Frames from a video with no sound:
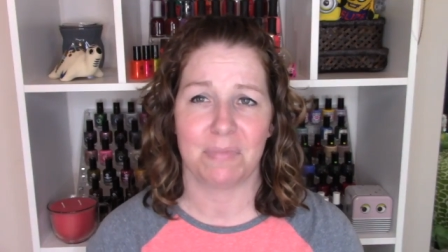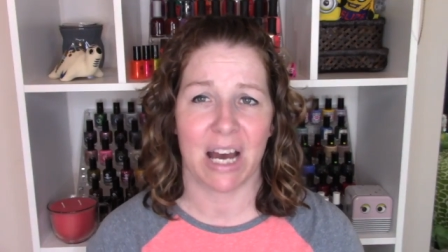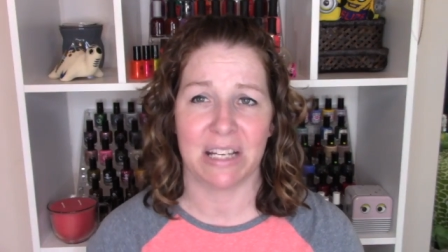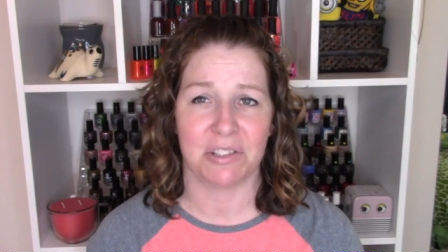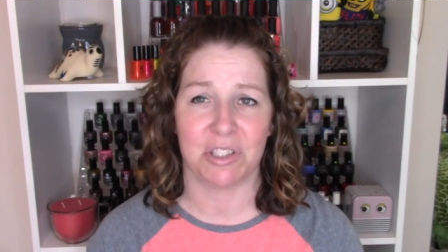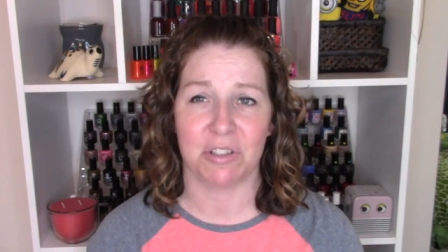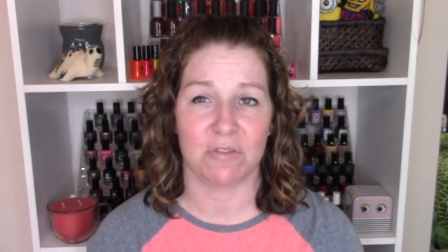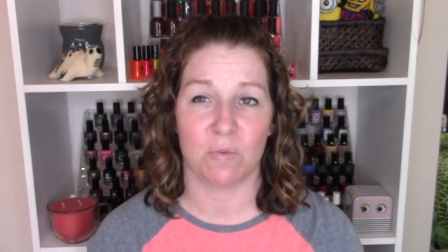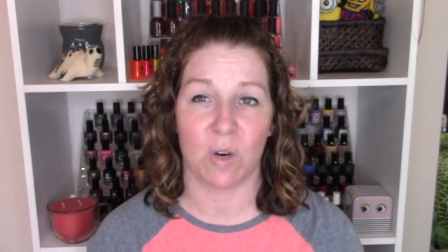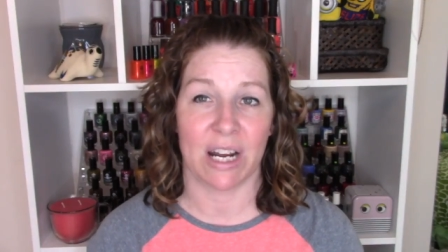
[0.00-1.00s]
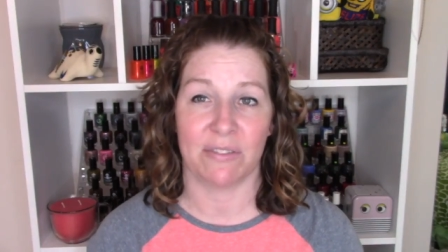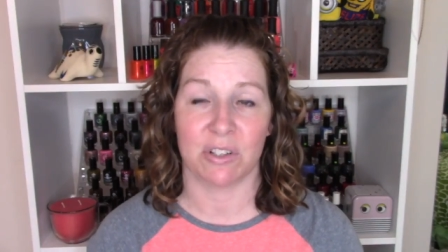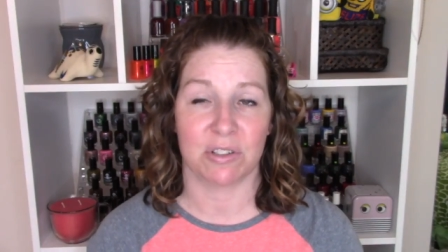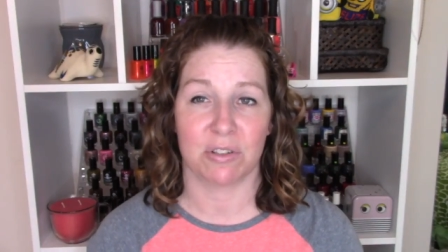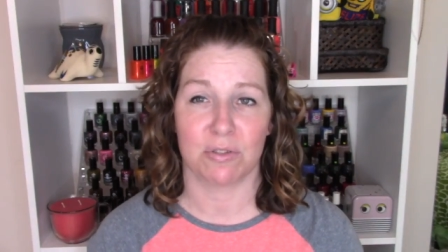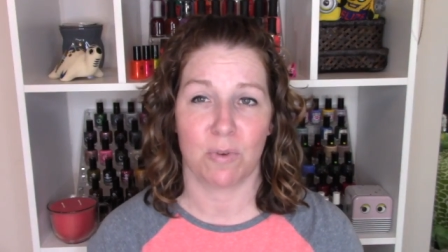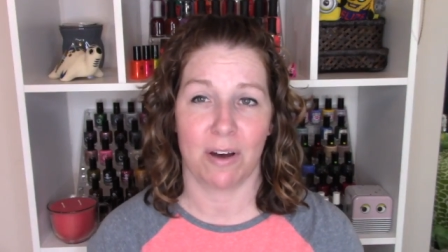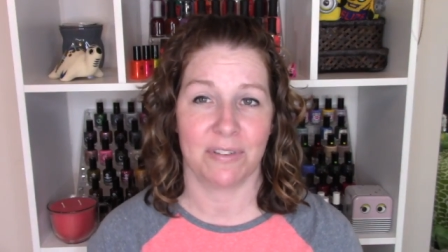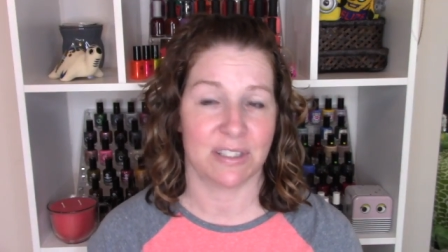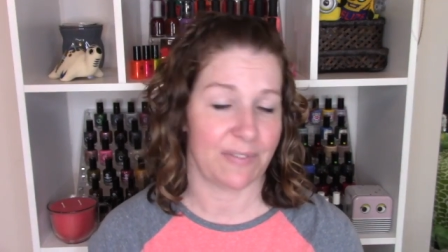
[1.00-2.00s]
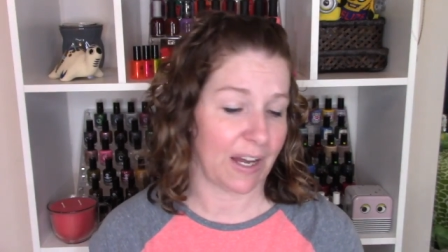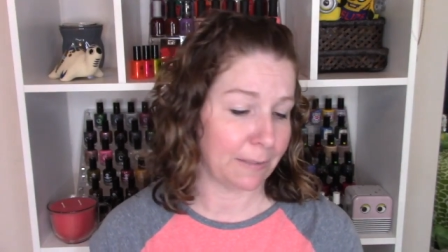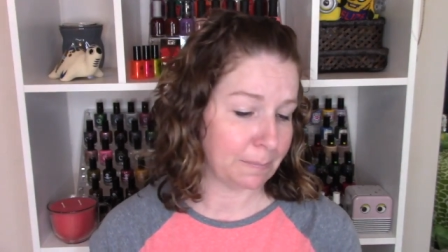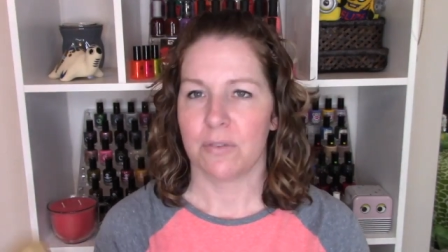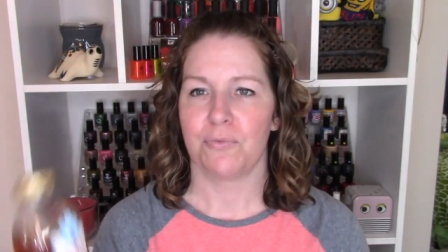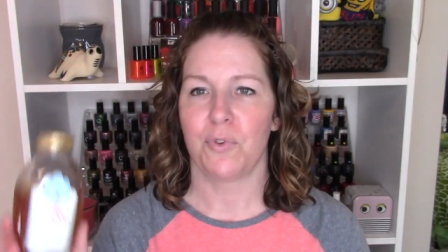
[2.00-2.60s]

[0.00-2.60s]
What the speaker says: I just use whatever, so Suave is fine.